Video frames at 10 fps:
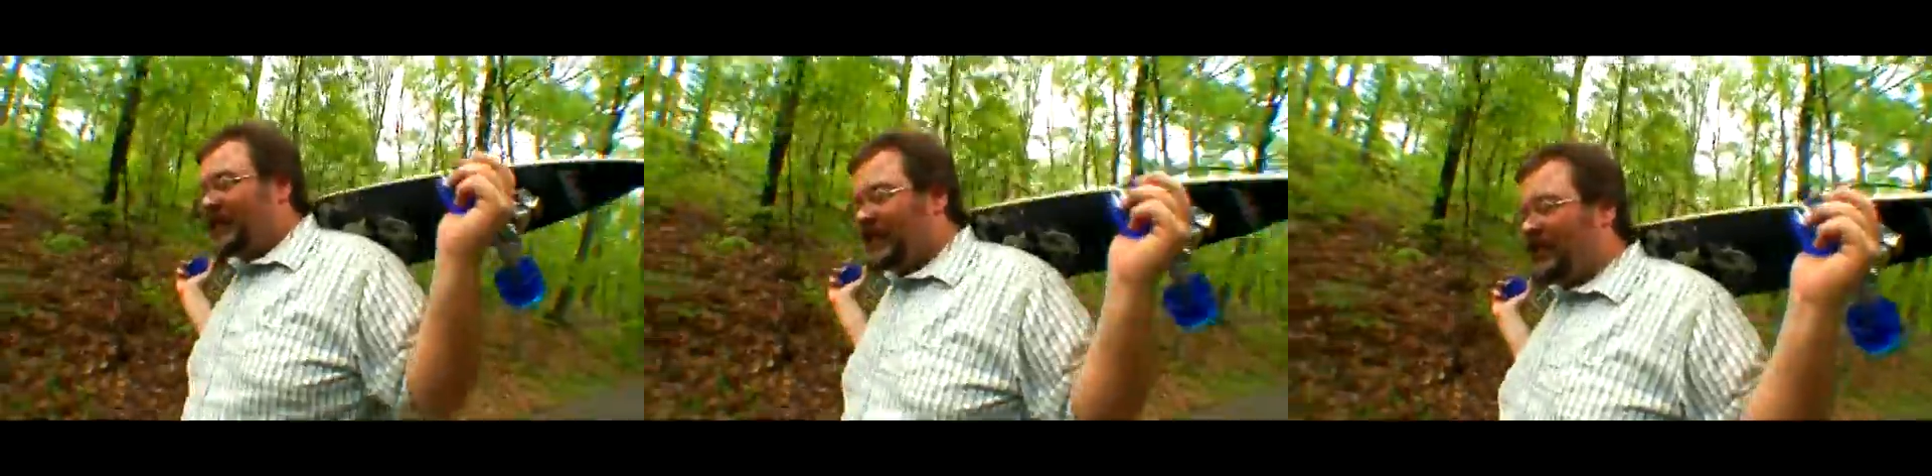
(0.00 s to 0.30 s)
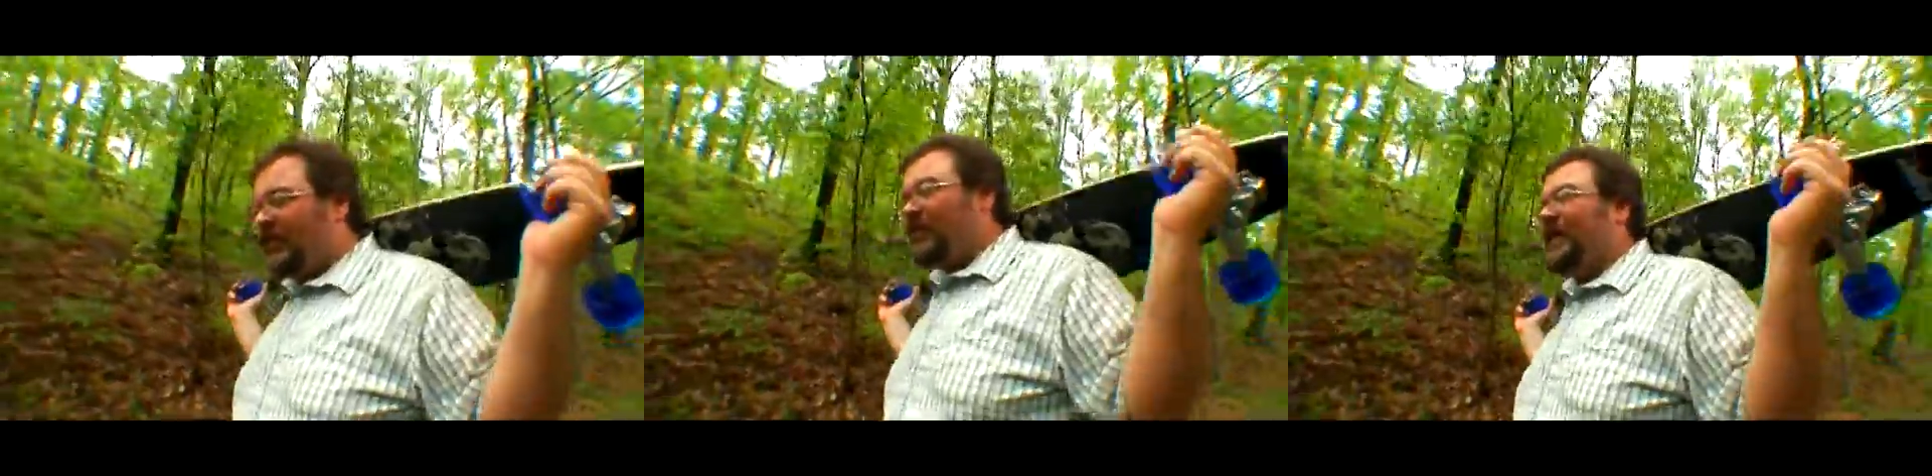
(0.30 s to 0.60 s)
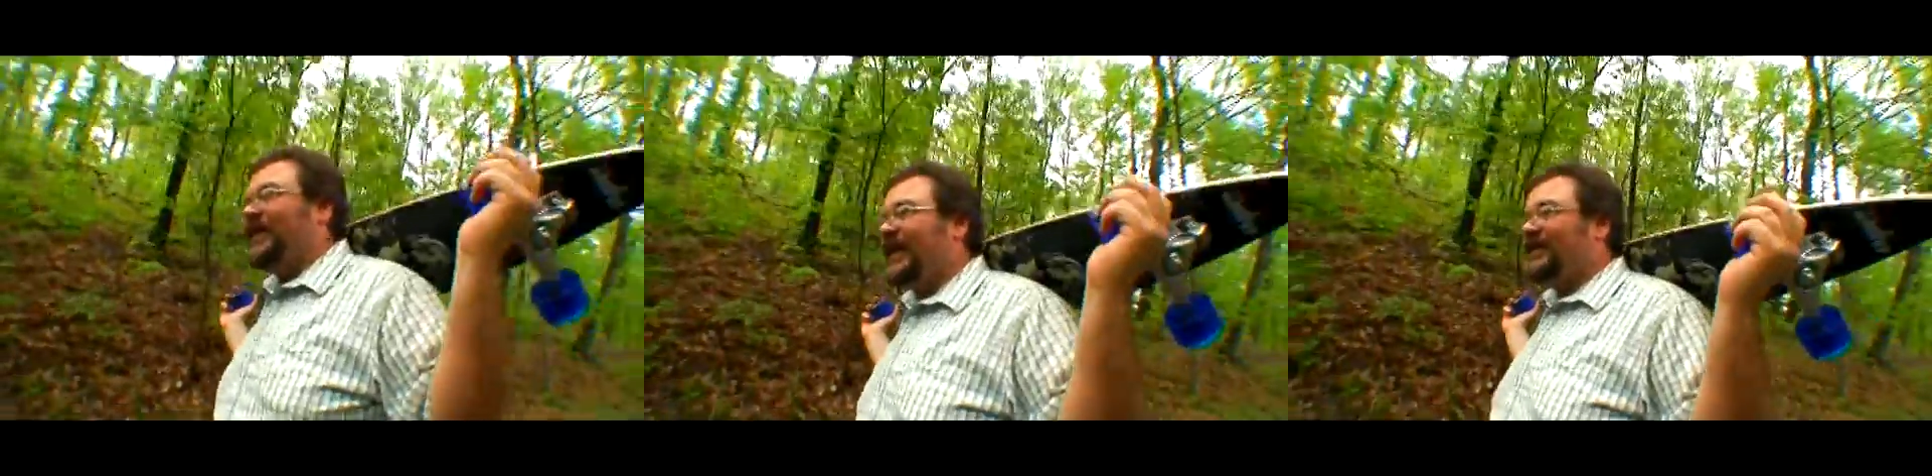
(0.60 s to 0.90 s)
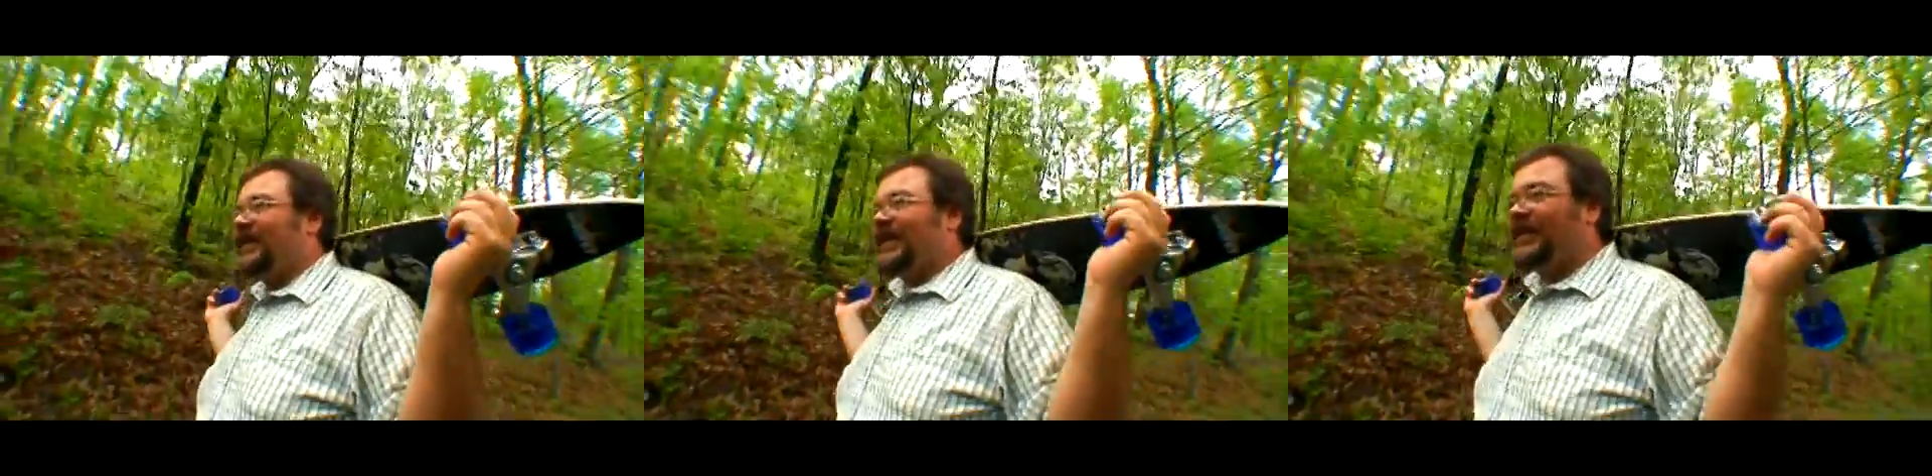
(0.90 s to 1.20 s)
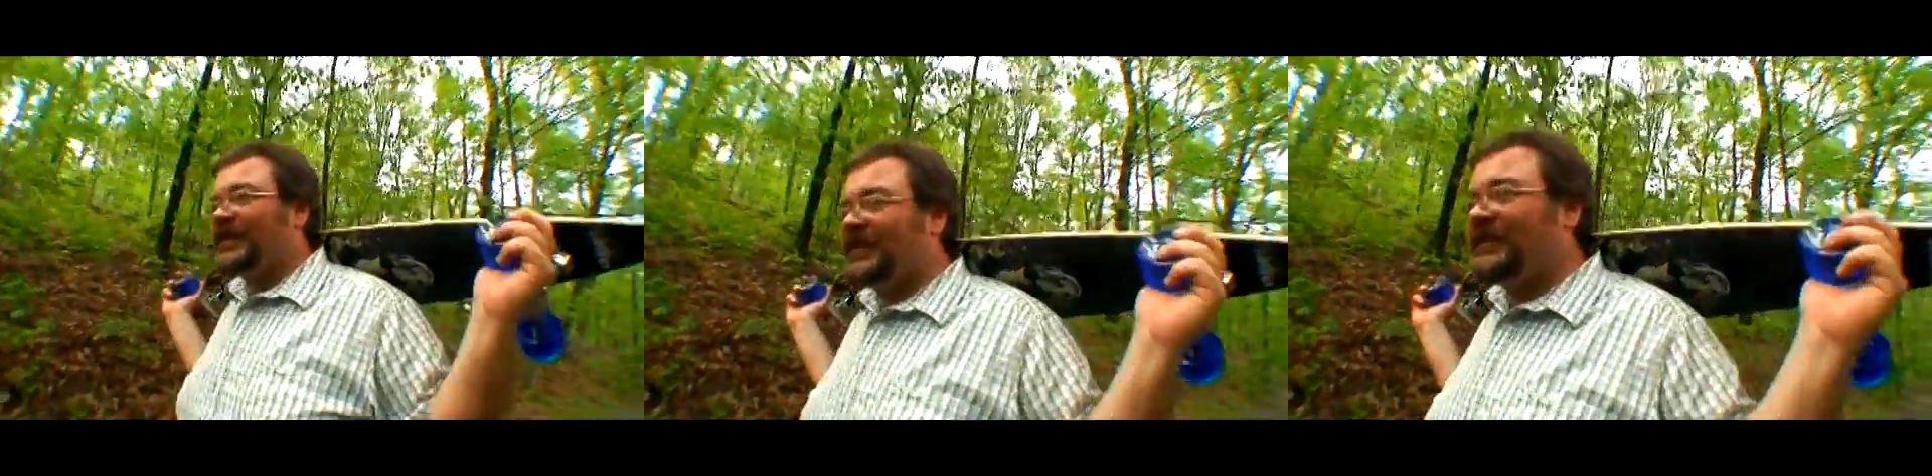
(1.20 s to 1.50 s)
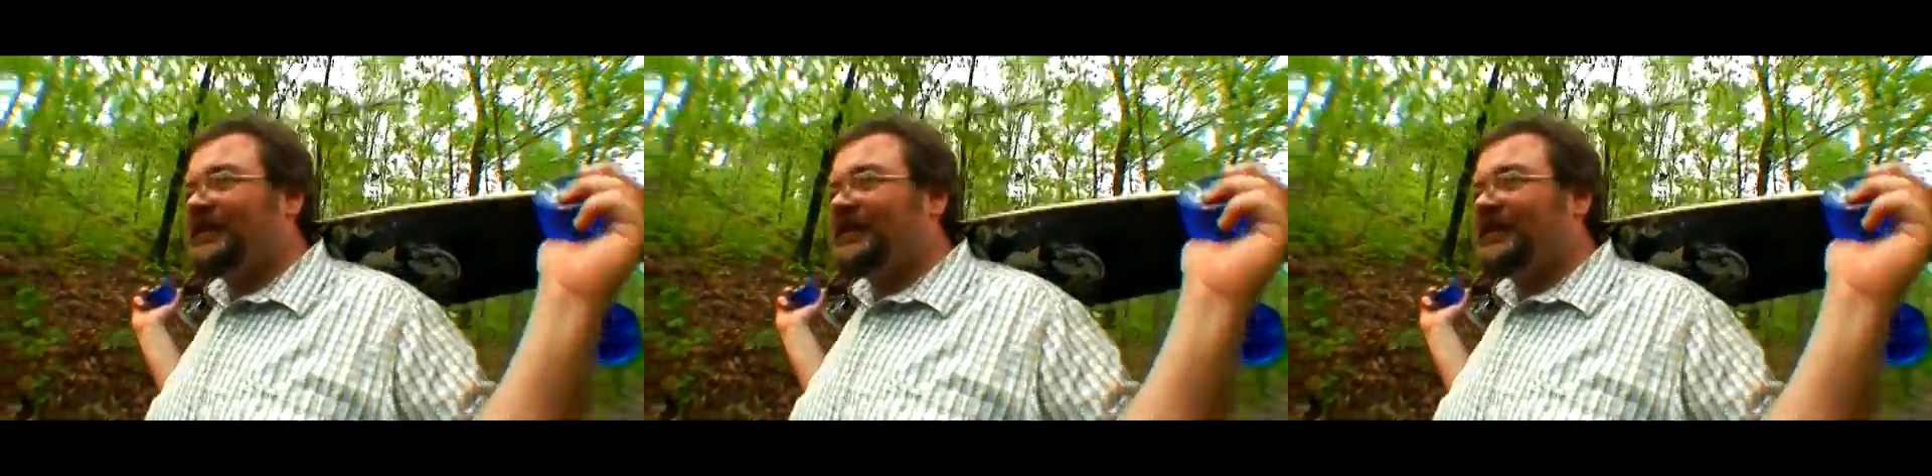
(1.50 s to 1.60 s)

"You know what we need in this?